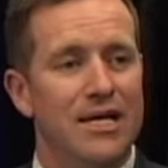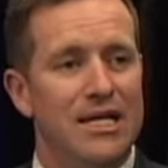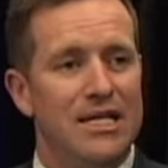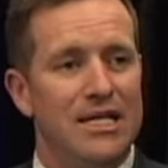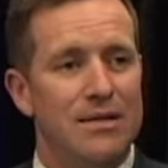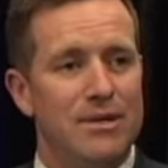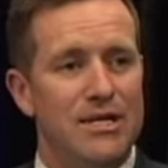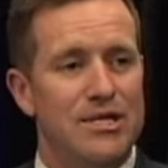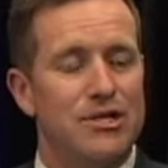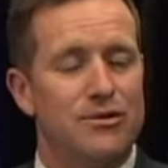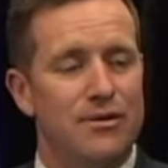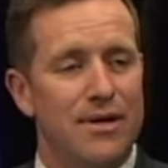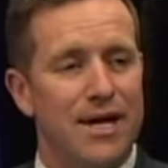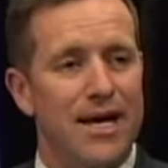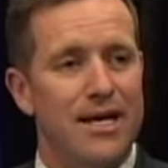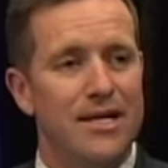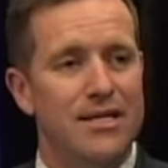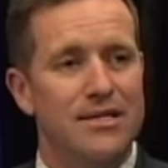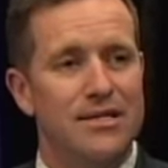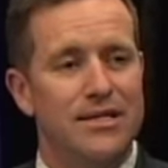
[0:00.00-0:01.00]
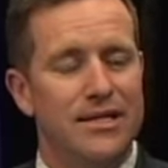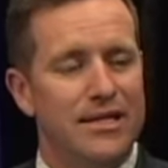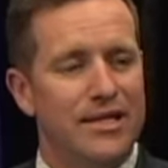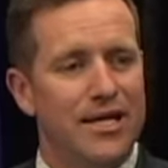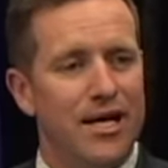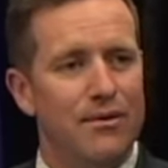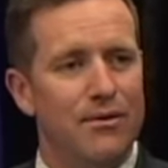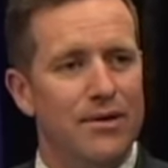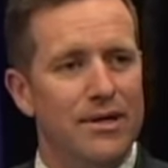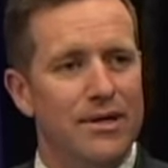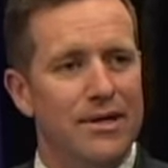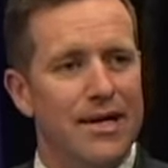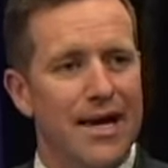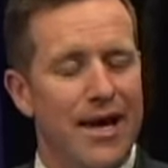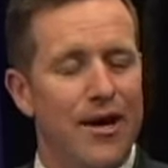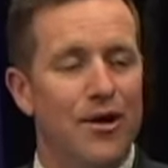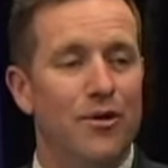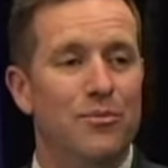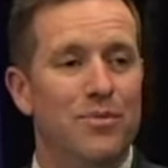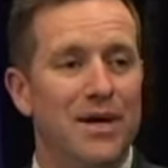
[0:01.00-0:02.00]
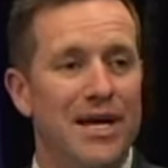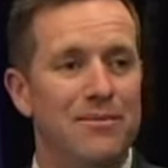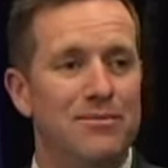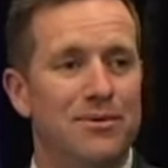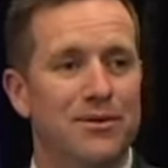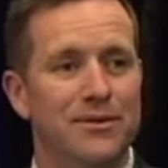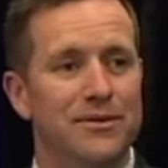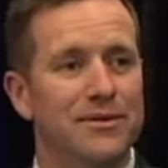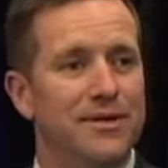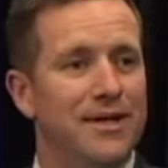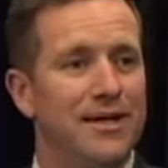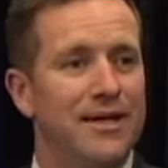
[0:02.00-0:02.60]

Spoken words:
to be trained to go and help people.